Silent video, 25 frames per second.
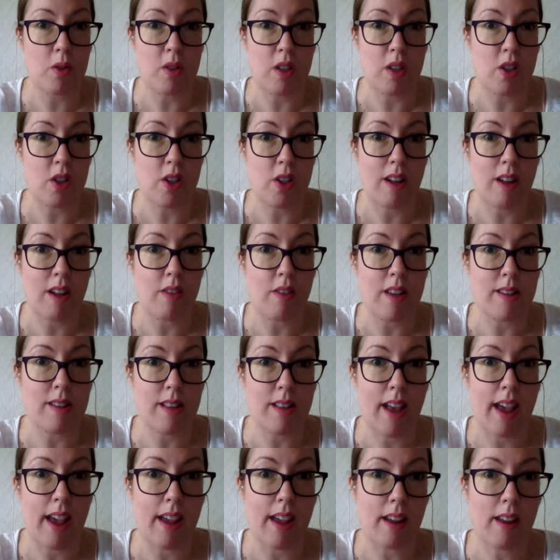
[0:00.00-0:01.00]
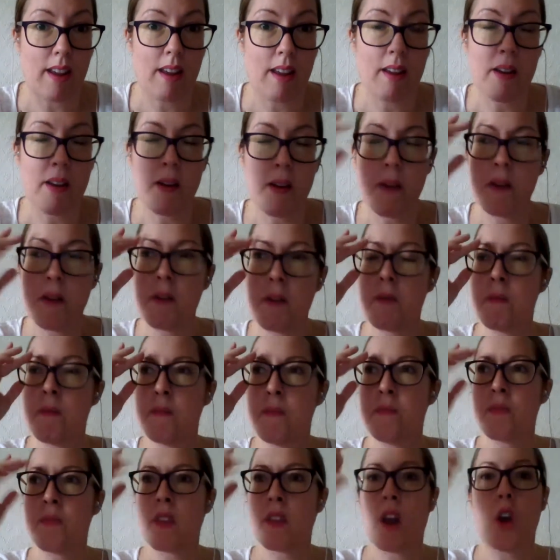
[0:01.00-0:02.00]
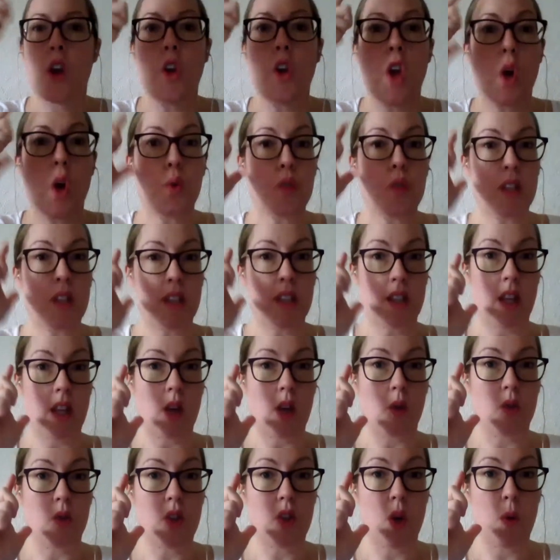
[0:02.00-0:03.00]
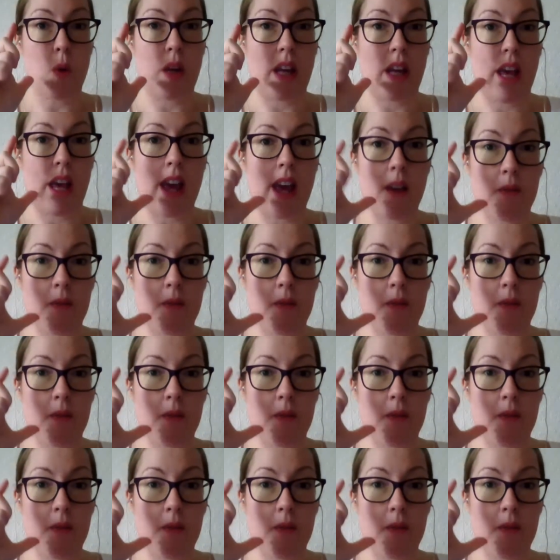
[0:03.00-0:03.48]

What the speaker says: the chief exec. Notice that you're doing it.